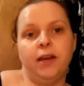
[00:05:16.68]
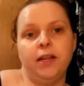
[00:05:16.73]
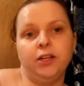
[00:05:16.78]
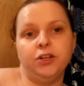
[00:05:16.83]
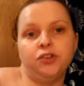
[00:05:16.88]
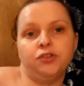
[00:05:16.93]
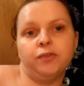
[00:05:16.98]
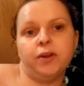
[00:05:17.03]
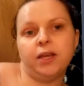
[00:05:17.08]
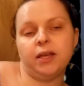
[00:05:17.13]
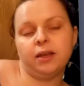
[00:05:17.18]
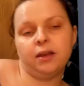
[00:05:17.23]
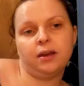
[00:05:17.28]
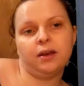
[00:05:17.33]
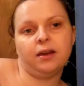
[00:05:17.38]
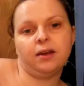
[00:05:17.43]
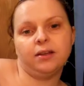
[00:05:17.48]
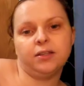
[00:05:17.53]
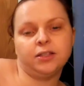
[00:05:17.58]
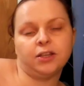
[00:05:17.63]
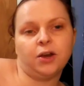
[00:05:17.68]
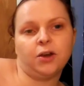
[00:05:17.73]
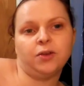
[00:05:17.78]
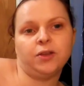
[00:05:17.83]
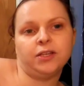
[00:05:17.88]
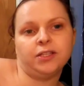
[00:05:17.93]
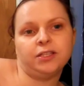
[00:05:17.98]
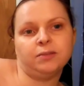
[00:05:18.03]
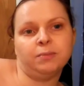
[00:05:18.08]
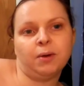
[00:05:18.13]
rarely drink, so
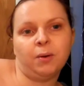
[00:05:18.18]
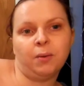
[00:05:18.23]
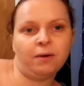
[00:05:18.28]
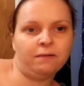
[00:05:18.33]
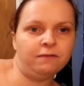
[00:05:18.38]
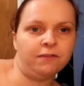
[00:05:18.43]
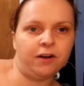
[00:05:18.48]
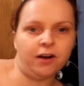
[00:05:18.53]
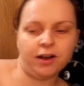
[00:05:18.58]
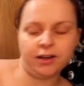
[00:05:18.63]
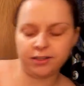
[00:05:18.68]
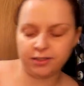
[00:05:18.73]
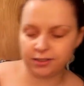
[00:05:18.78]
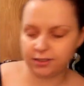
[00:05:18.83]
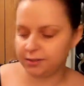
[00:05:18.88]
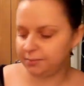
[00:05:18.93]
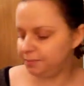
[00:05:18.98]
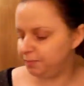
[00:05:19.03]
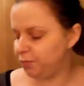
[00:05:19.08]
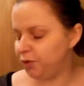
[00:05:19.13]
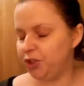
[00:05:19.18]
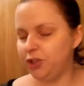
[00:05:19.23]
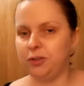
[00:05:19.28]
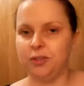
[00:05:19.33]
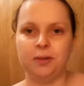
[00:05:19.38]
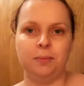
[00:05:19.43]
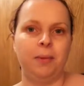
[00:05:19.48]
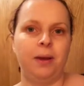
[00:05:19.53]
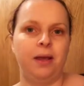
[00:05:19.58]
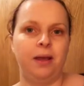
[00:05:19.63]
this is my one vice,
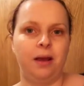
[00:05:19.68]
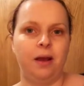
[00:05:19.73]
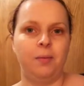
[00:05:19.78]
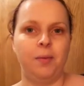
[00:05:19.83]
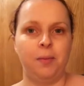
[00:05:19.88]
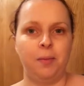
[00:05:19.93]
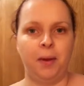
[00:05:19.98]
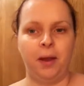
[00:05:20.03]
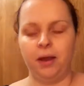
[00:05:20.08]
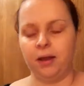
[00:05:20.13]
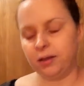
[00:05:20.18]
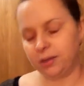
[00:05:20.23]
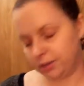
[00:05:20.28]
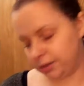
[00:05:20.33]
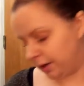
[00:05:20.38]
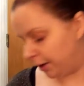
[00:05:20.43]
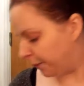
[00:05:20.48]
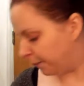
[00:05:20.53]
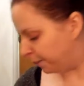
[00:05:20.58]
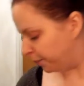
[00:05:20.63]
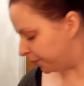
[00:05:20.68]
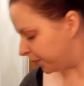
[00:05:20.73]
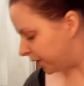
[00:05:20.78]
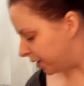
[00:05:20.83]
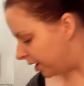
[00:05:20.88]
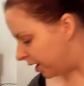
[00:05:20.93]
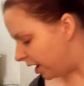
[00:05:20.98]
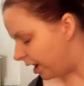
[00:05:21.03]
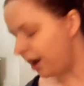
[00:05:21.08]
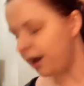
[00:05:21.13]
shoes and makeup and bags. So I
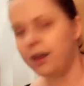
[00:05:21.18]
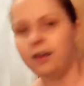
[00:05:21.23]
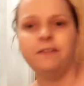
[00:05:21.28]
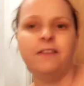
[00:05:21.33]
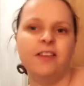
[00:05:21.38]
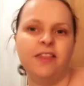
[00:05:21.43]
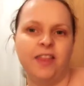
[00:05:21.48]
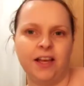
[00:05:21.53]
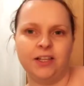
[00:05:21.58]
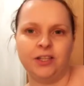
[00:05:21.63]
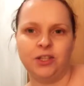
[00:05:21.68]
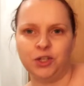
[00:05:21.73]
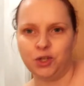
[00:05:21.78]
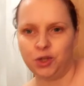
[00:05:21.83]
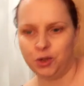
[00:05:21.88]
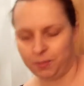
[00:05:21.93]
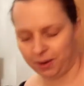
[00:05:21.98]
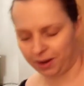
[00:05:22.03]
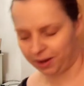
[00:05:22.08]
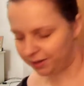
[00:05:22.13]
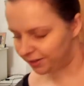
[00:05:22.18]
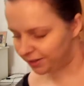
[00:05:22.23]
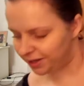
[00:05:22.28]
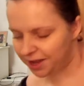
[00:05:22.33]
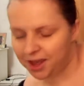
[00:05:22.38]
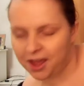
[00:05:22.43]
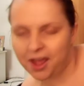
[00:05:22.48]
don't think that's too bad.